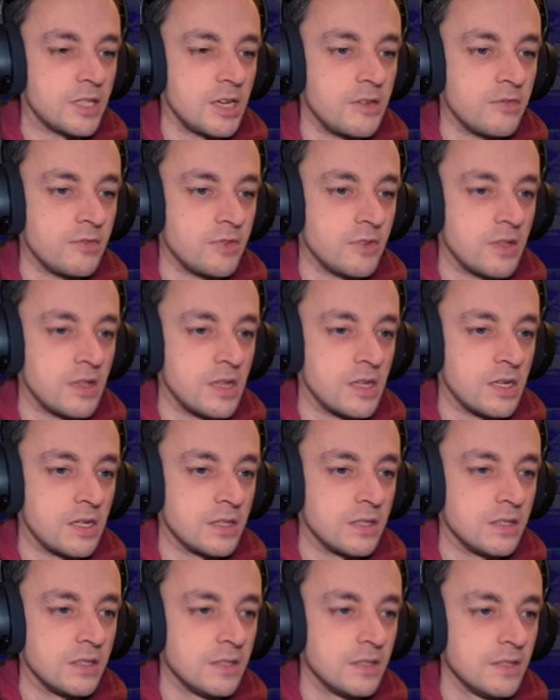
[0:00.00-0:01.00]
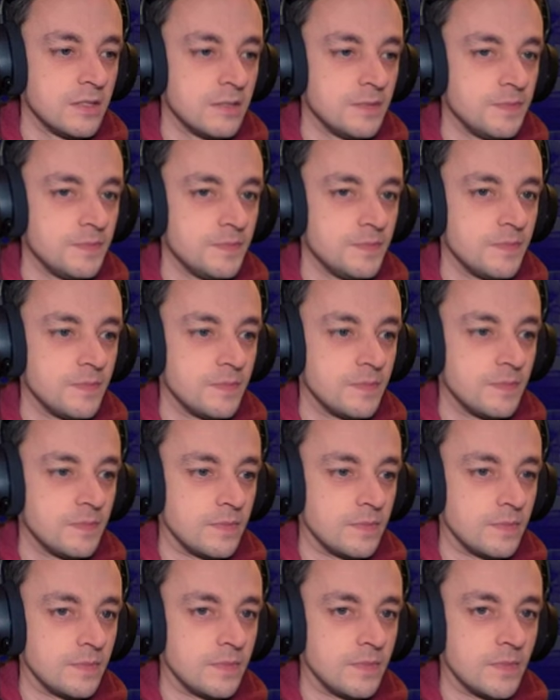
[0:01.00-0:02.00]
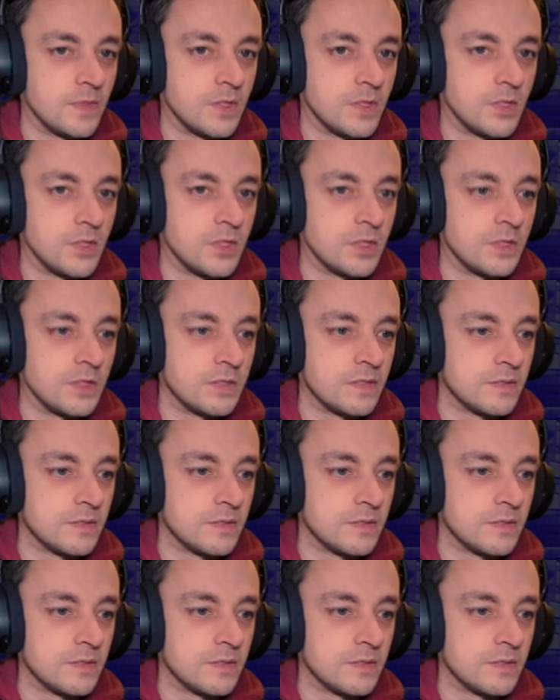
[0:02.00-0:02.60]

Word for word: everything. Hmm, good.